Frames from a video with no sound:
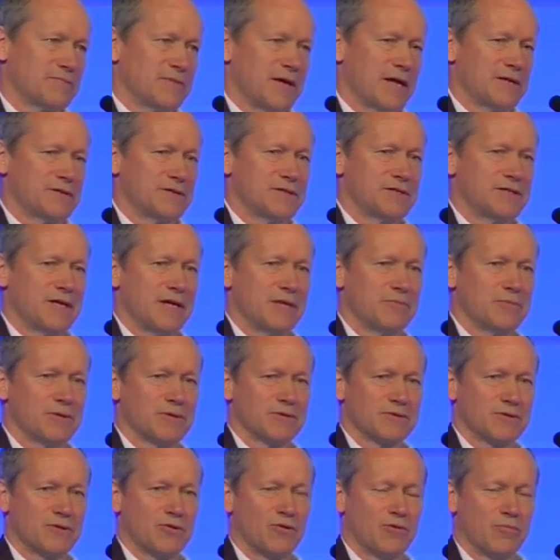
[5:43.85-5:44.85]

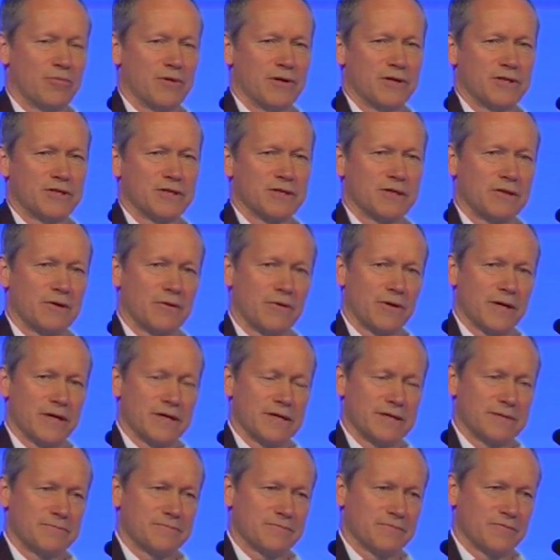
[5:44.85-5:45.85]
entertainment corporation
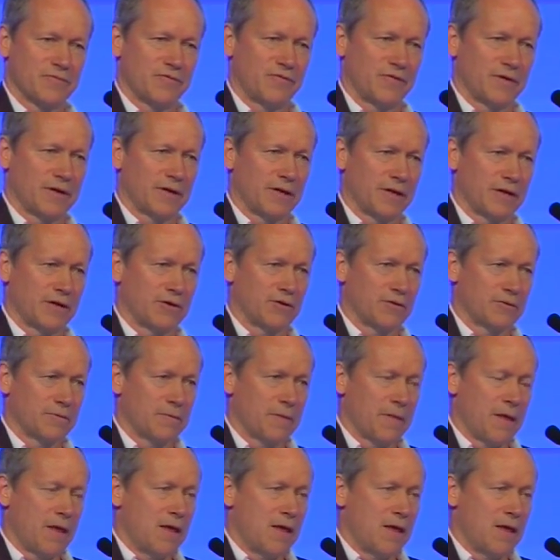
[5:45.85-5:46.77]
lawyer feel ill.